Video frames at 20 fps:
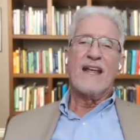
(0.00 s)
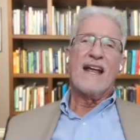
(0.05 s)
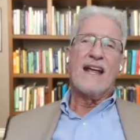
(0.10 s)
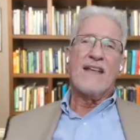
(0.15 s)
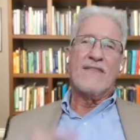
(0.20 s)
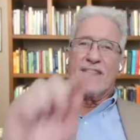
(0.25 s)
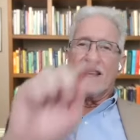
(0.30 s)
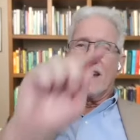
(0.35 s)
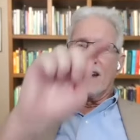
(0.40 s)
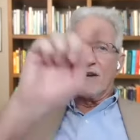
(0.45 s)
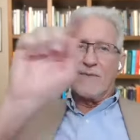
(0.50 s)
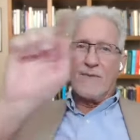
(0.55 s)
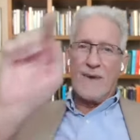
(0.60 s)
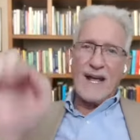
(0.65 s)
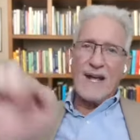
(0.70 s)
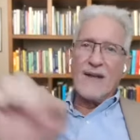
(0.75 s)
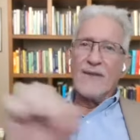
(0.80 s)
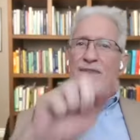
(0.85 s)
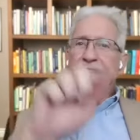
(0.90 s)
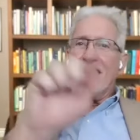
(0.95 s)
And then
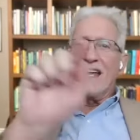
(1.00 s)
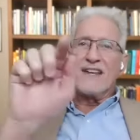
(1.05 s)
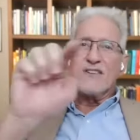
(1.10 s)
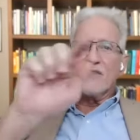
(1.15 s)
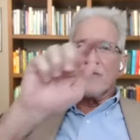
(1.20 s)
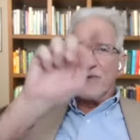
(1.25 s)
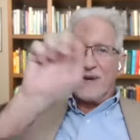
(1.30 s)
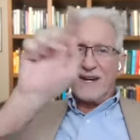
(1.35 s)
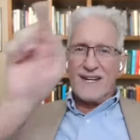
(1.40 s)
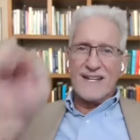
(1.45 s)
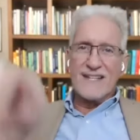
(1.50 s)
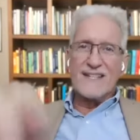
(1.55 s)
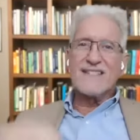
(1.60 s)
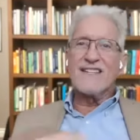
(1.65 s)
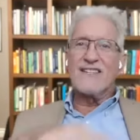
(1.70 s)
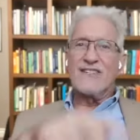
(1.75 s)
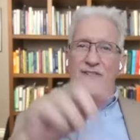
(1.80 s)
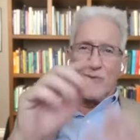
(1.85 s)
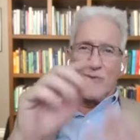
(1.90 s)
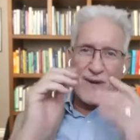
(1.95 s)
around that dreaded
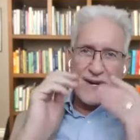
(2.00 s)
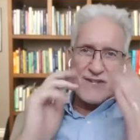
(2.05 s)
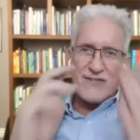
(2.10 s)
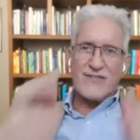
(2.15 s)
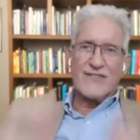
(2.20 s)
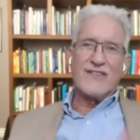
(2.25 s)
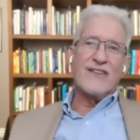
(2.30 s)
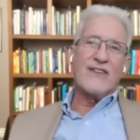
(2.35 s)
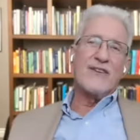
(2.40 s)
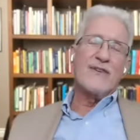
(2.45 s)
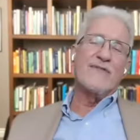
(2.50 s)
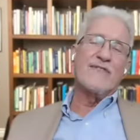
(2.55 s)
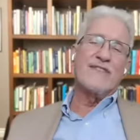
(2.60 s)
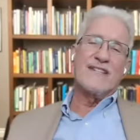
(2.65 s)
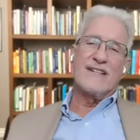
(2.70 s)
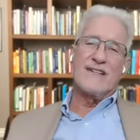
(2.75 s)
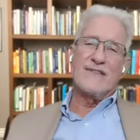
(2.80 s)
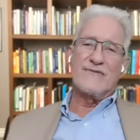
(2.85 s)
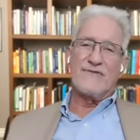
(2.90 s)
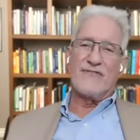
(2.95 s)
situation that you've
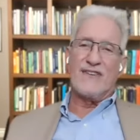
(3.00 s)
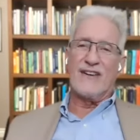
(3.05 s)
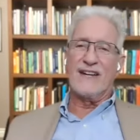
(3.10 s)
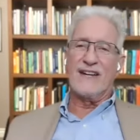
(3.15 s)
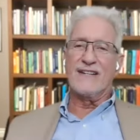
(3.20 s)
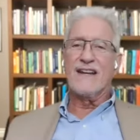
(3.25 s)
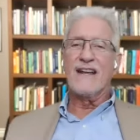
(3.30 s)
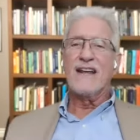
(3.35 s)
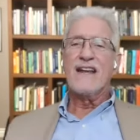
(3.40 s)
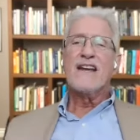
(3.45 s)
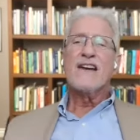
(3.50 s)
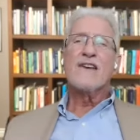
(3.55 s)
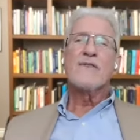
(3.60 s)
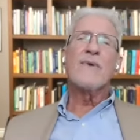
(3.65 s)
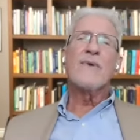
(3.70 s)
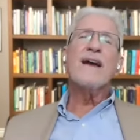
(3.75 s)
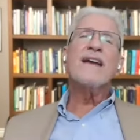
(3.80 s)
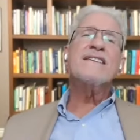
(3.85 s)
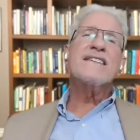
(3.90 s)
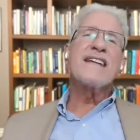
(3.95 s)
identified,
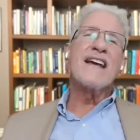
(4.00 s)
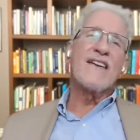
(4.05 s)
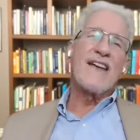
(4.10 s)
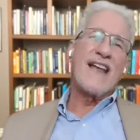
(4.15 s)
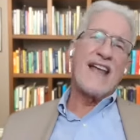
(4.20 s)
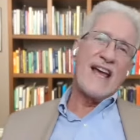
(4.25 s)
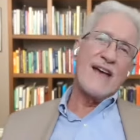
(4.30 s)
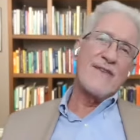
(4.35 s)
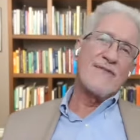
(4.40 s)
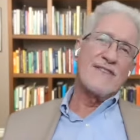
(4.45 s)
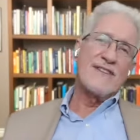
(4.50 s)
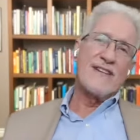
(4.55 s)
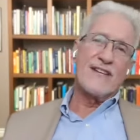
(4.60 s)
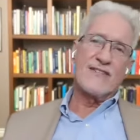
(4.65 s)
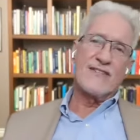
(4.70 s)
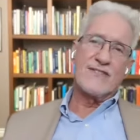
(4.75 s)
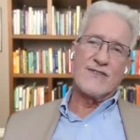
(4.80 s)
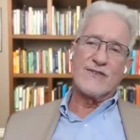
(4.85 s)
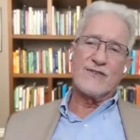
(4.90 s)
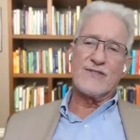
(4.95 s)
write down a half a
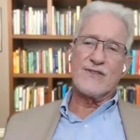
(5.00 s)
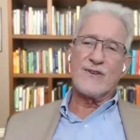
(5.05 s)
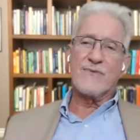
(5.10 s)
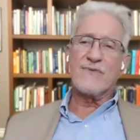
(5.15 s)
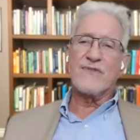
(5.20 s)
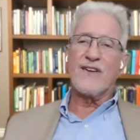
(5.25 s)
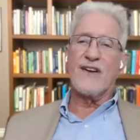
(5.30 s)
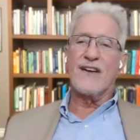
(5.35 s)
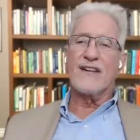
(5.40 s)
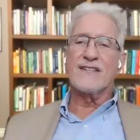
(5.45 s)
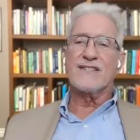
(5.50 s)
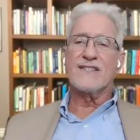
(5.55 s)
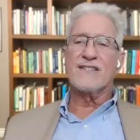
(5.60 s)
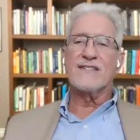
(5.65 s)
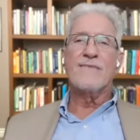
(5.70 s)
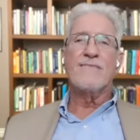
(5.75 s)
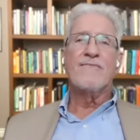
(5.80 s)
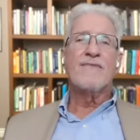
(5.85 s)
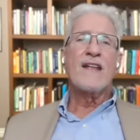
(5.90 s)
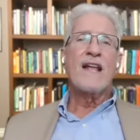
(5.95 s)
dozen or so
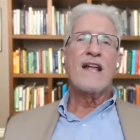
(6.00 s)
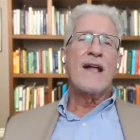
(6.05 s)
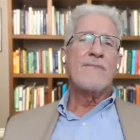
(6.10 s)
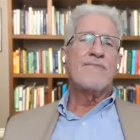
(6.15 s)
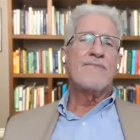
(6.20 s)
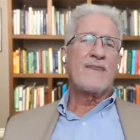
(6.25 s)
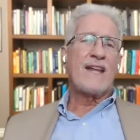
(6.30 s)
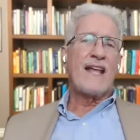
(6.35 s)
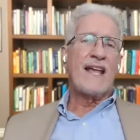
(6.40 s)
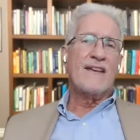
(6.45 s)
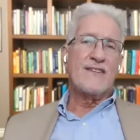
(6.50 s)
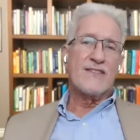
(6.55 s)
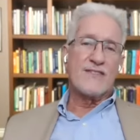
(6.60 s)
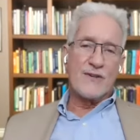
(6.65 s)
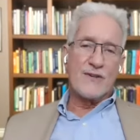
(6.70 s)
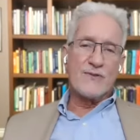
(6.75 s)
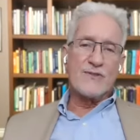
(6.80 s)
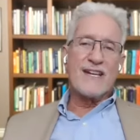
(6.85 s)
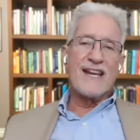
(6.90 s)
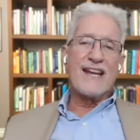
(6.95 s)
thoughts and
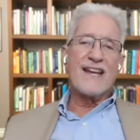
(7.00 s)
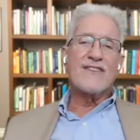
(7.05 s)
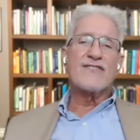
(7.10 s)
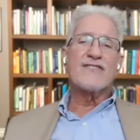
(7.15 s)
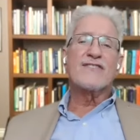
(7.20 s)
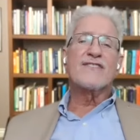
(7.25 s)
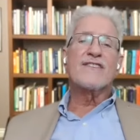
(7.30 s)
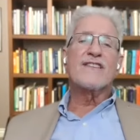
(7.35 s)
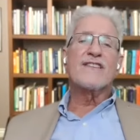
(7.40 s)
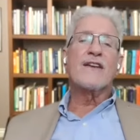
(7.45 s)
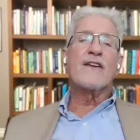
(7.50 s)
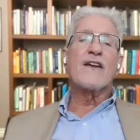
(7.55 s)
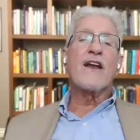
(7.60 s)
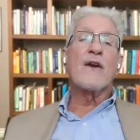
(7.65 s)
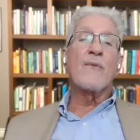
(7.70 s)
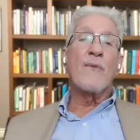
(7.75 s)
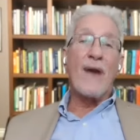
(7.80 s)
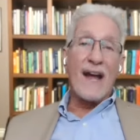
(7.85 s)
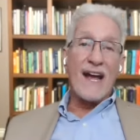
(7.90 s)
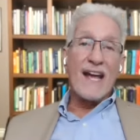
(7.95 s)
associations that
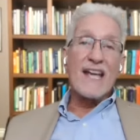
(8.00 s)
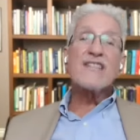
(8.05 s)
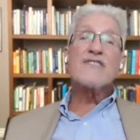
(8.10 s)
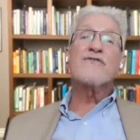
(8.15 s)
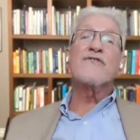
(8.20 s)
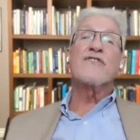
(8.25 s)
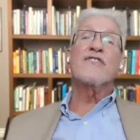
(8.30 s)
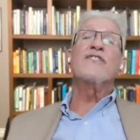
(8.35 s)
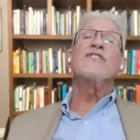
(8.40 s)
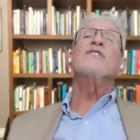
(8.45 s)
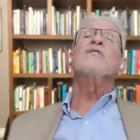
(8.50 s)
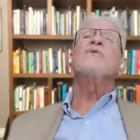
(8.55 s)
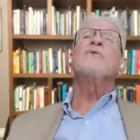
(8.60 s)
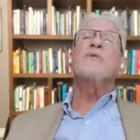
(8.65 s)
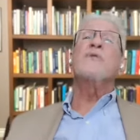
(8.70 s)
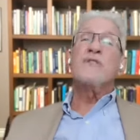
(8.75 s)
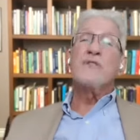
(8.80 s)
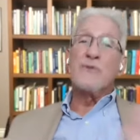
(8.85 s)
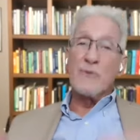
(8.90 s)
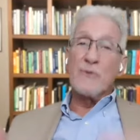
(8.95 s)
arise for you
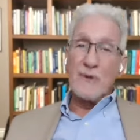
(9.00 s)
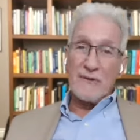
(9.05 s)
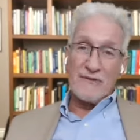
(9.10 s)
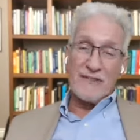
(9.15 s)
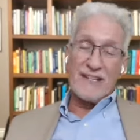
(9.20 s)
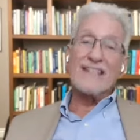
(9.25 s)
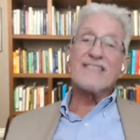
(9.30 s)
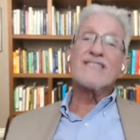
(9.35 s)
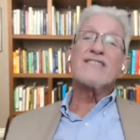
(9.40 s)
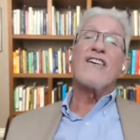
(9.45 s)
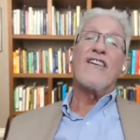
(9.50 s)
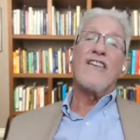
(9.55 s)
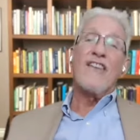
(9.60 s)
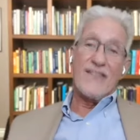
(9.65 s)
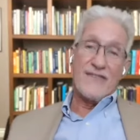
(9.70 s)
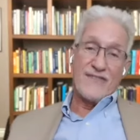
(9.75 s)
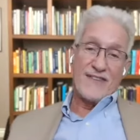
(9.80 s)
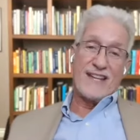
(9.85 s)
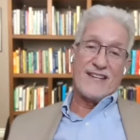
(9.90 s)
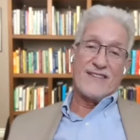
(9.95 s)
when you reflect
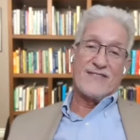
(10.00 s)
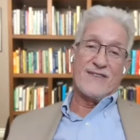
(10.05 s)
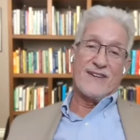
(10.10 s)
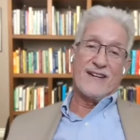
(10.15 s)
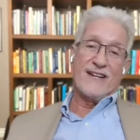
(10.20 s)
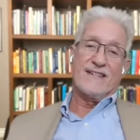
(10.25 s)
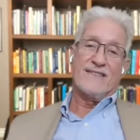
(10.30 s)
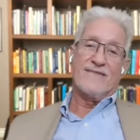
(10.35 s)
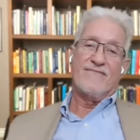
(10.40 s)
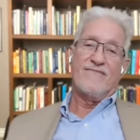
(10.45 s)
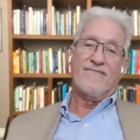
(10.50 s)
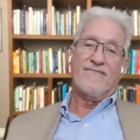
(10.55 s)
on that dread.